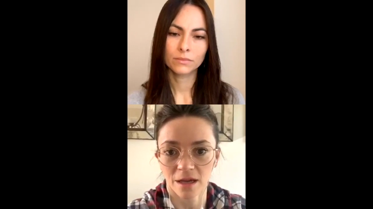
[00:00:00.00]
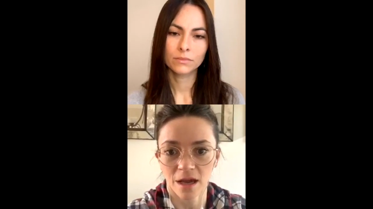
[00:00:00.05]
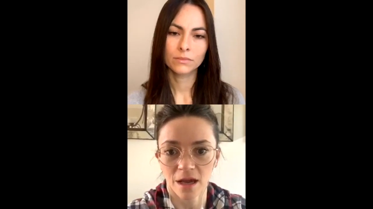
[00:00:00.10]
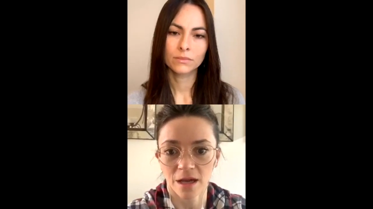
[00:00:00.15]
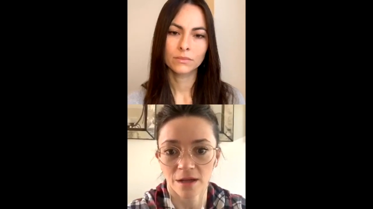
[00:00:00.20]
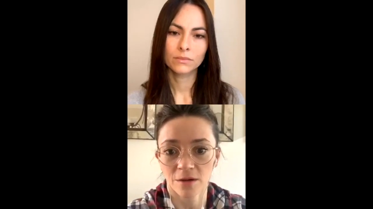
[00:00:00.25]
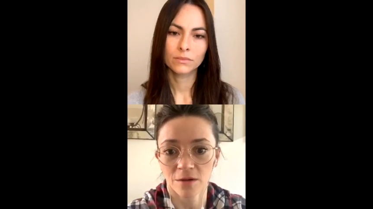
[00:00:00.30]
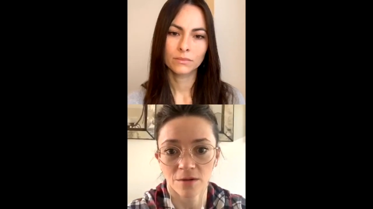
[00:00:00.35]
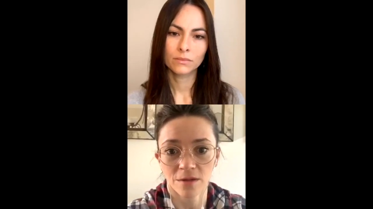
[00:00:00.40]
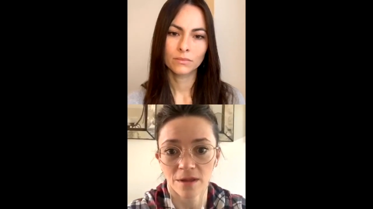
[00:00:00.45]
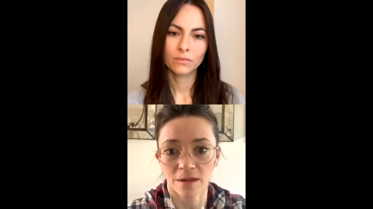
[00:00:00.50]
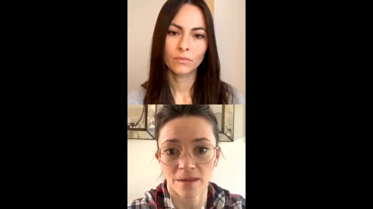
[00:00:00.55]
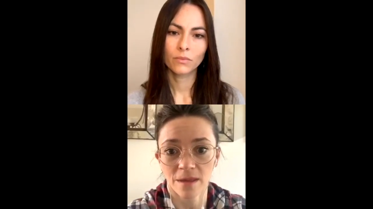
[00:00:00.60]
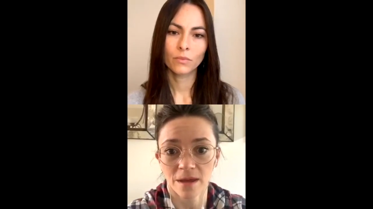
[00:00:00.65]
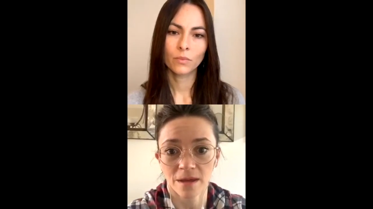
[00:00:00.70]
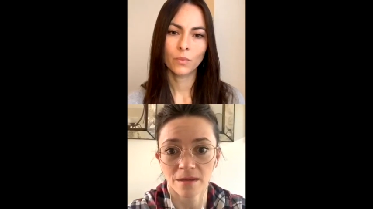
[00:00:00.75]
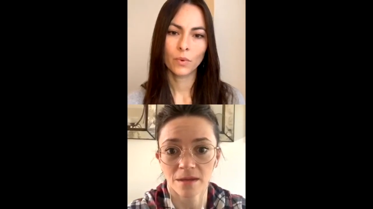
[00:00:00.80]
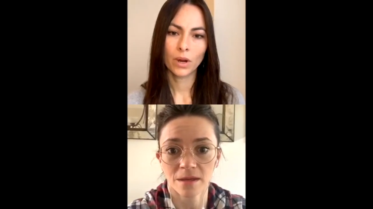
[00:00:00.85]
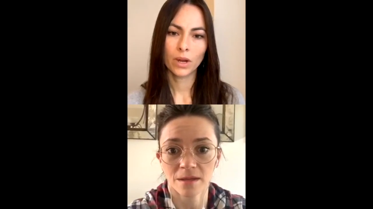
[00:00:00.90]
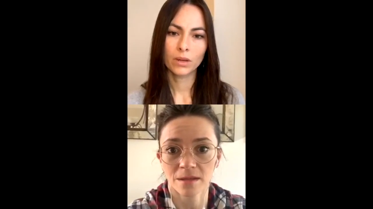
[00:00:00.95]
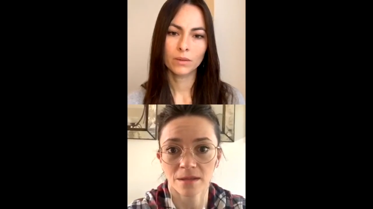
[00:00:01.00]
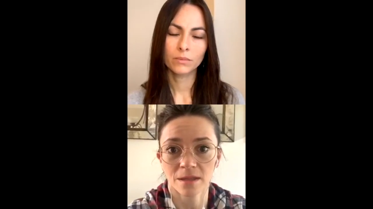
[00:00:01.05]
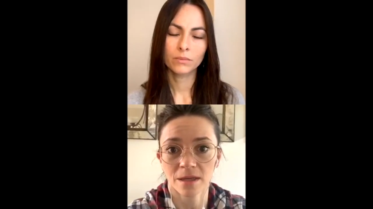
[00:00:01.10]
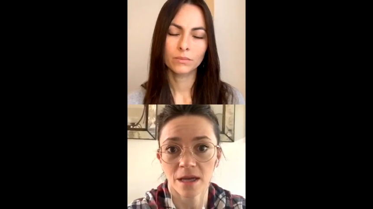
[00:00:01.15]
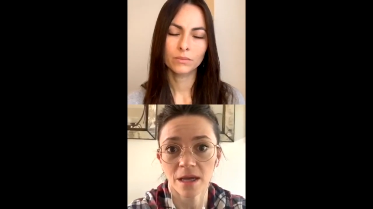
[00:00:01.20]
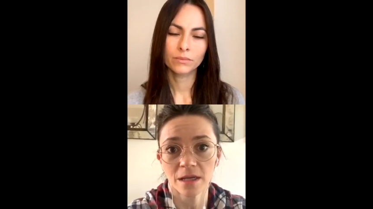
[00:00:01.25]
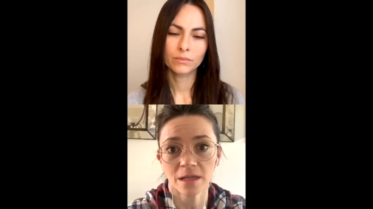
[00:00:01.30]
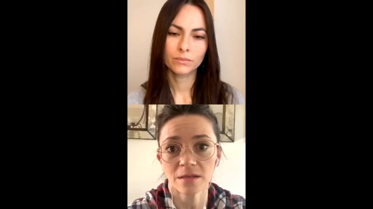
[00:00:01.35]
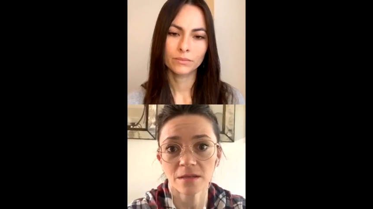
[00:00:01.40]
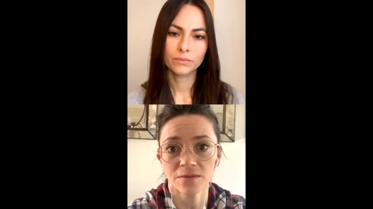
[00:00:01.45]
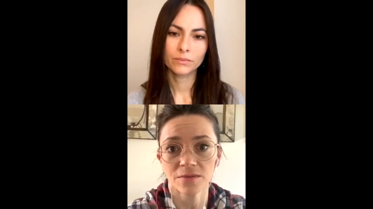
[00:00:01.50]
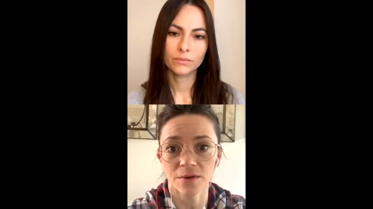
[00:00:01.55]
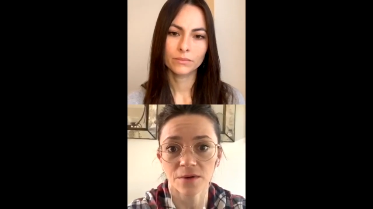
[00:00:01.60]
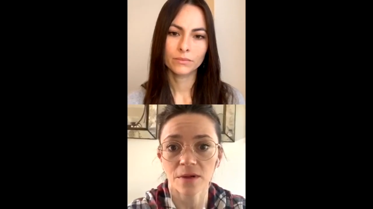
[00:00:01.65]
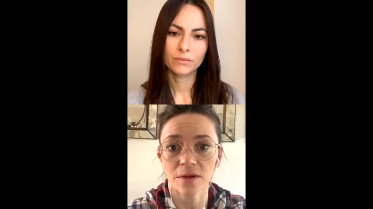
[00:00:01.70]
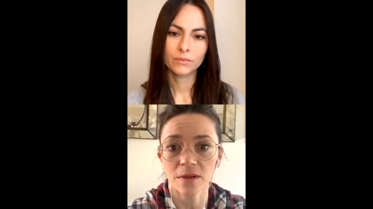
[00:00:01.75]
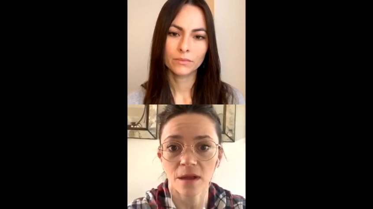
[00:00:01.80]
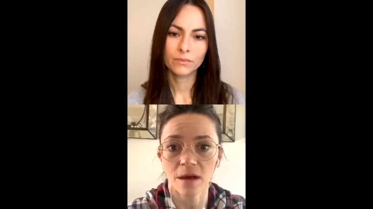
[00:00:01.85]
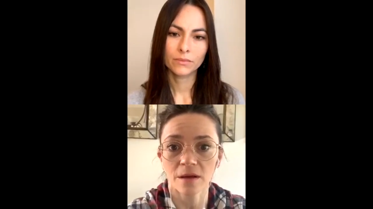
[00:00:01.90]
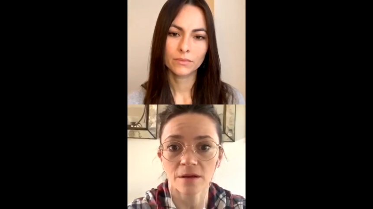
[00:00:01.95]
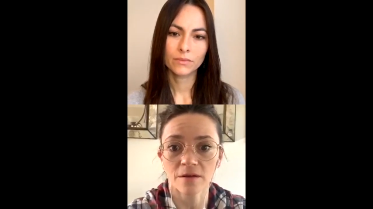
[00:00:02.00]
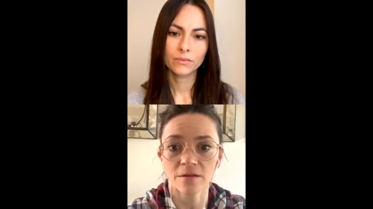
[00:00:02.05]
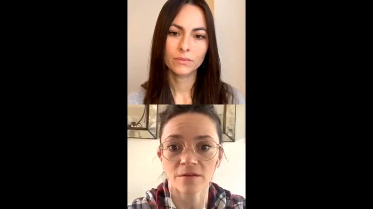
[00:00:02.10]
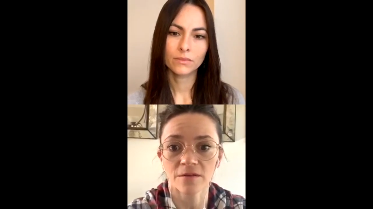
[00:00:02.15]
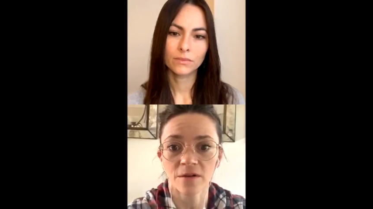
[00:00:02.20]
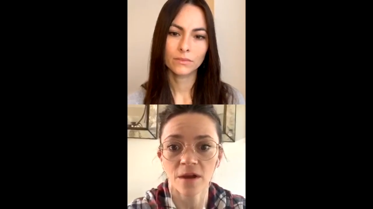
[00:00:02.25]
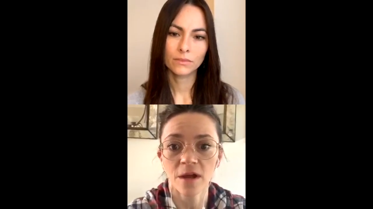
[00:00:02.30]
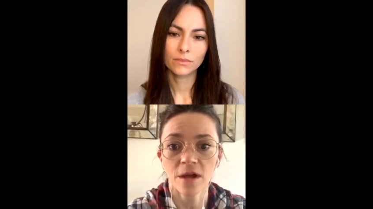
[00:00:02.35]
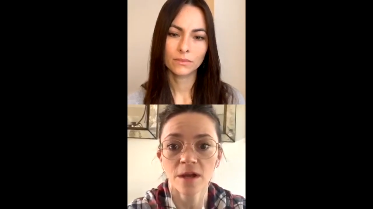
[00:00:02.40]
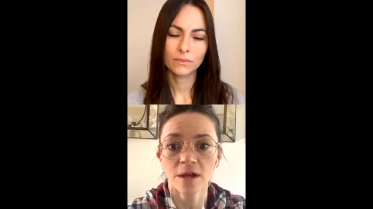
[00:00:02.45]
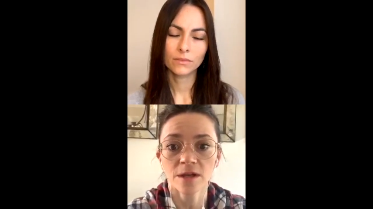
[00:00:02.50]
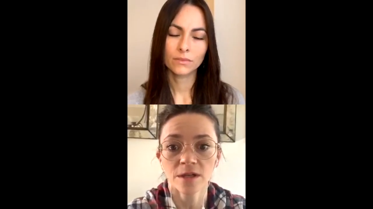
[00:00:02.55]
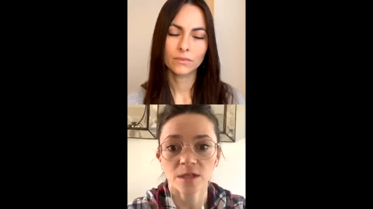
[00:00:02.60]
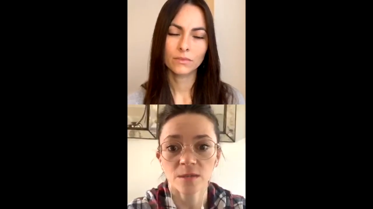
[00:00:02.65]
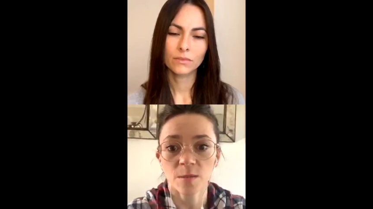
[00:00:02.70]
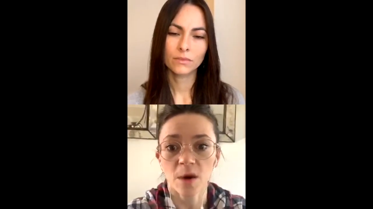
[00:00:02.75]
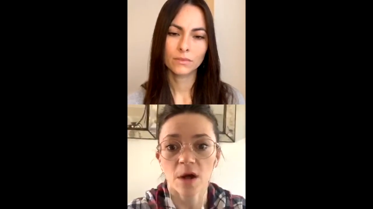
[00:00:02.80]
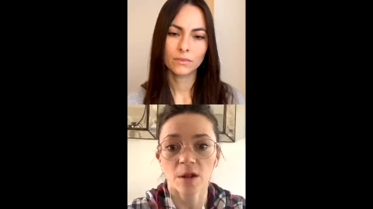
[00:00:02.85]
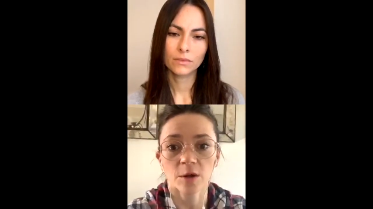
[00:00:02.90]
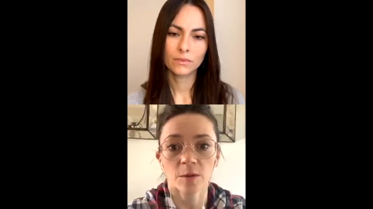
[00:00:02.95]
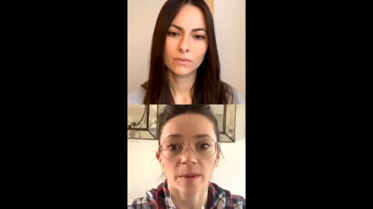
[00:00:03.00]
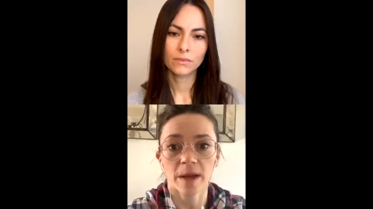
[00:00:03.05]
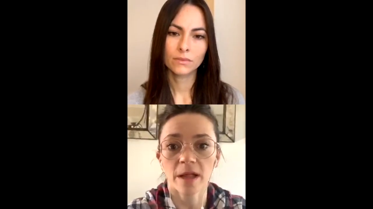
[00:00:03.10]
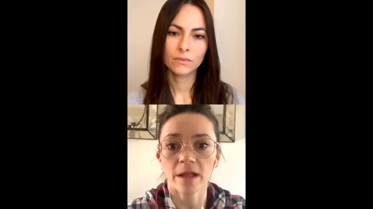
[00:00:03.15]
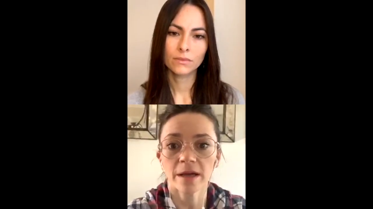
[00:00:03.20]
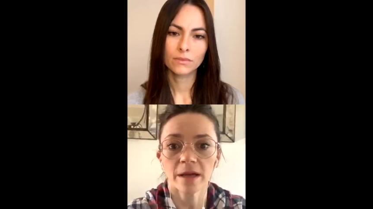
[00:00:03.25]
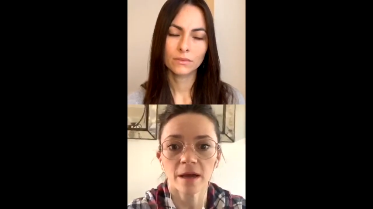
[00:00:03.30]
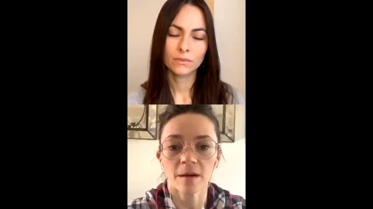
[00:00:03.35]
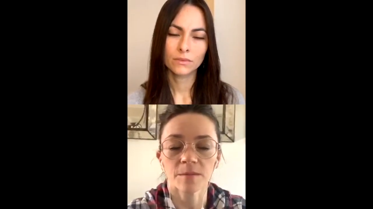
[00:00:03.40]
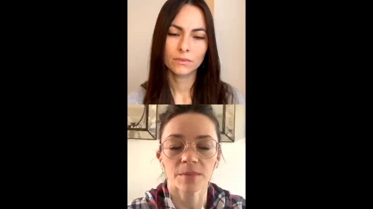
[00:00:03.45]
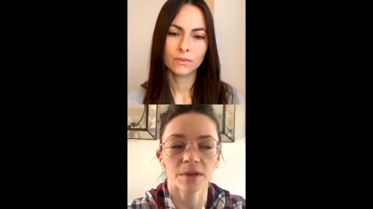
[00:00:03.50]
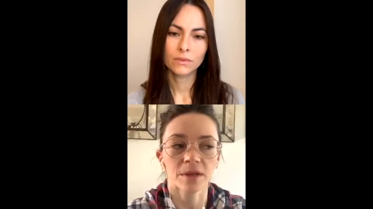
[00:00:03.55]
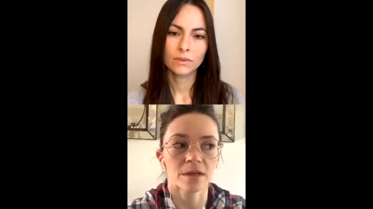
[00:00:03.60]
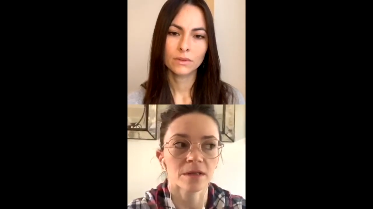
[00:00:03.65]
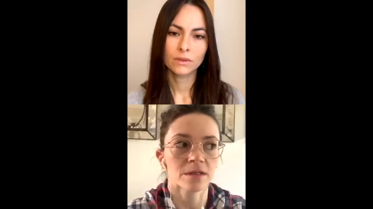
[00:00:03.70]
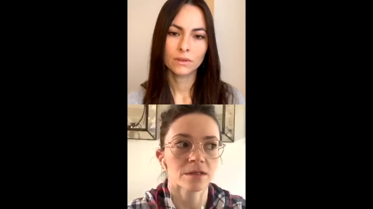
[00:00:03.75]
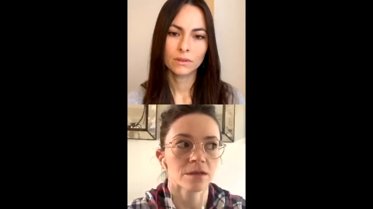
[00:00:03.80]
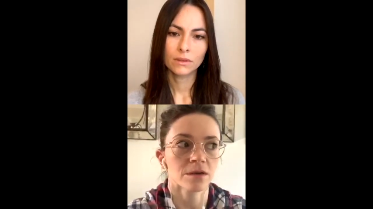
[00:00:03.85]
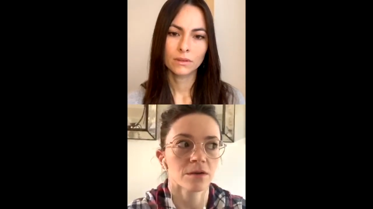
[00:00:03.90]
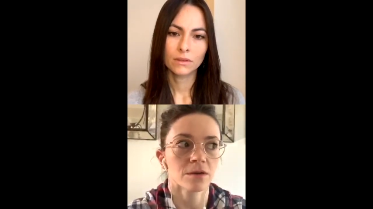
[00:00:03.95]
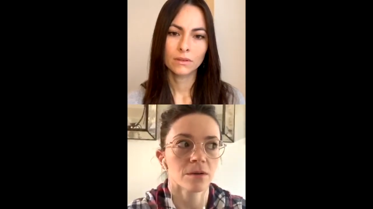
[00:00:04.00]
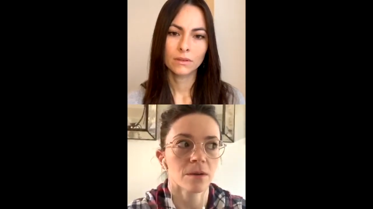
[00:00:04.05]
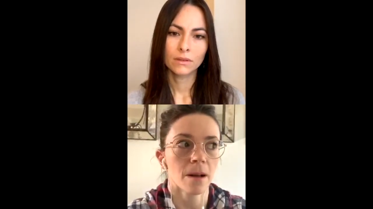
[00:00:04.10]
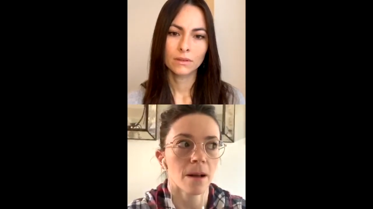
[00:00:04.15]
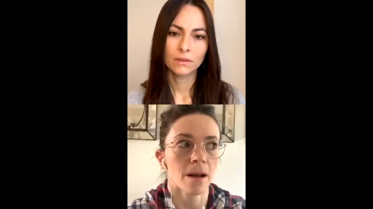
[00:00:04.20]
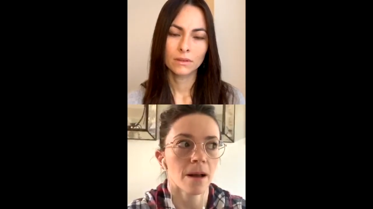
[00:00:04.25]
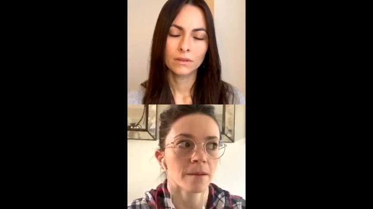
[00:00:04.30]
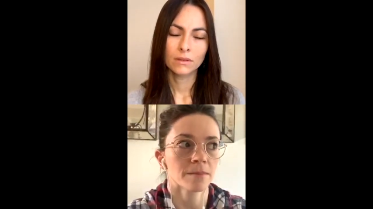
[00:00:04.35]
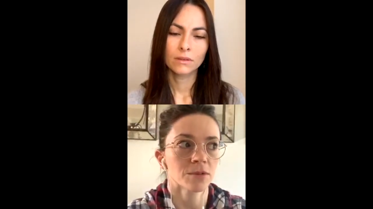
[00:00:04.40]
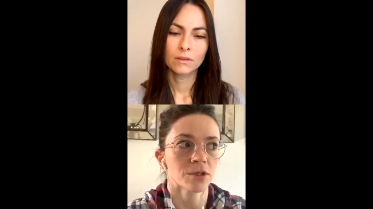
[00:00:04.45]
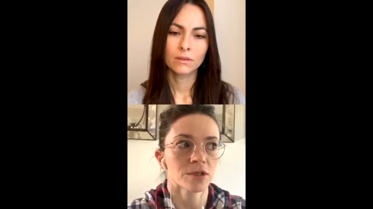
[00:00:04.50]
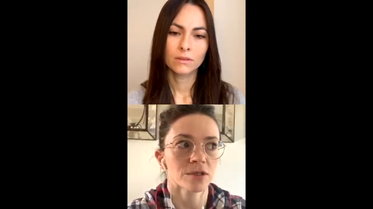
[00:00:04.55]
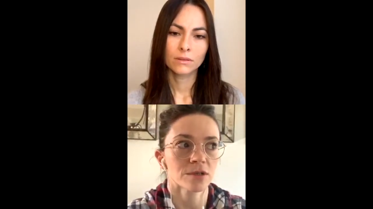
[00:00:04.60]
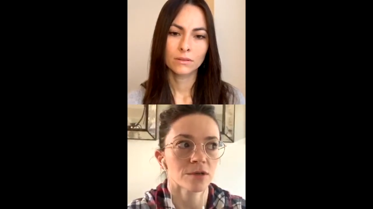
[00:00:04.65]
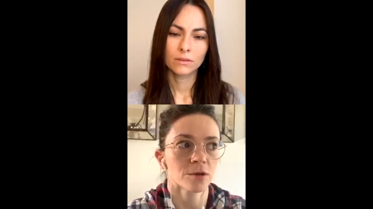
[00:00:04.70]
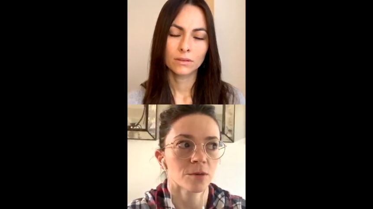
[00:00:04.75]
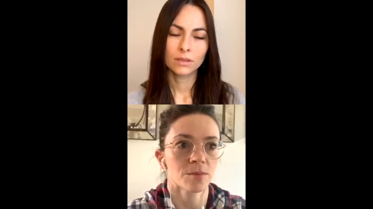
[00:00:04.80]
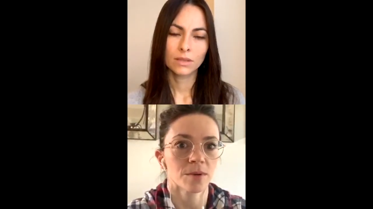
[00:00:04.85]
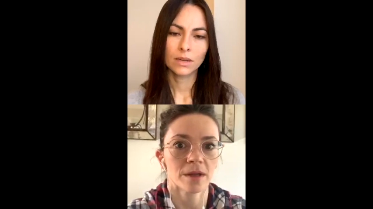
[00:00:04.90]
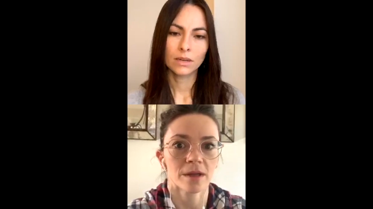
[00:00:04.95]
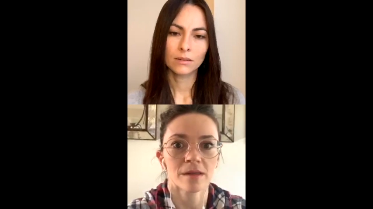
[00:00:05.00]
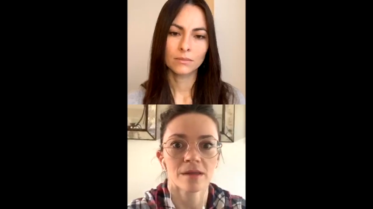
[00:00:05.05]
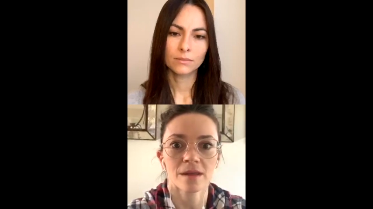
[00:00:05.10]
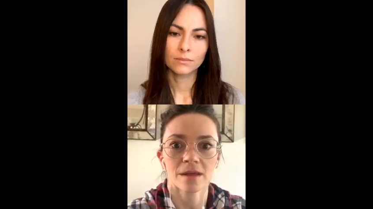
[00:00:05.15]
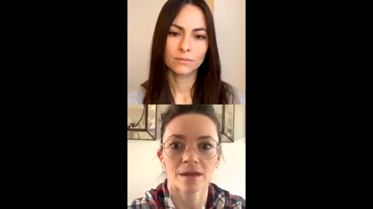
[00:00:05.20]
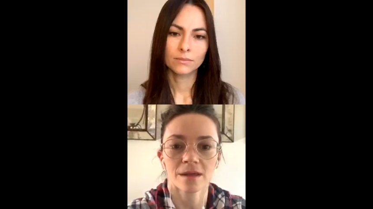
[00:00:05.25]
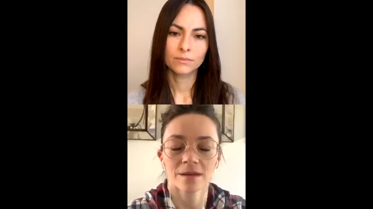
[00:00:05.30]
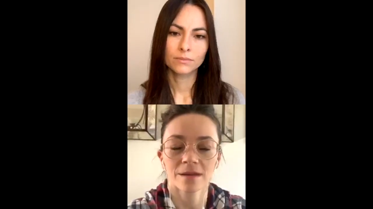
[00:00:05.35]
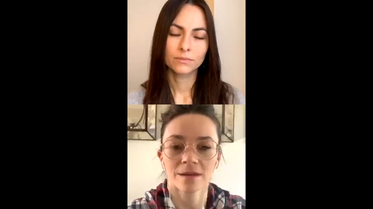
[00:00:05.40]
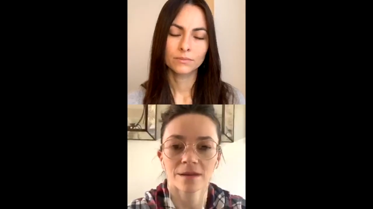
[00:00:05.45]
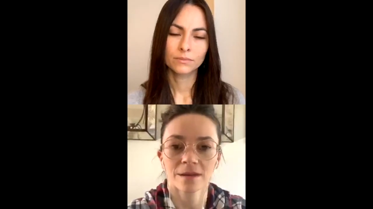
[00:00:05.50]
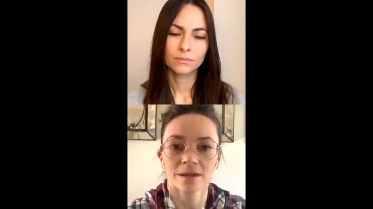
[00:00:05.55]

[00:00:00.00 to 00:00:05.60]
Speaker 1: I know that that is the case for a lot of smaller ballet companies. So I'm just hoping yeah.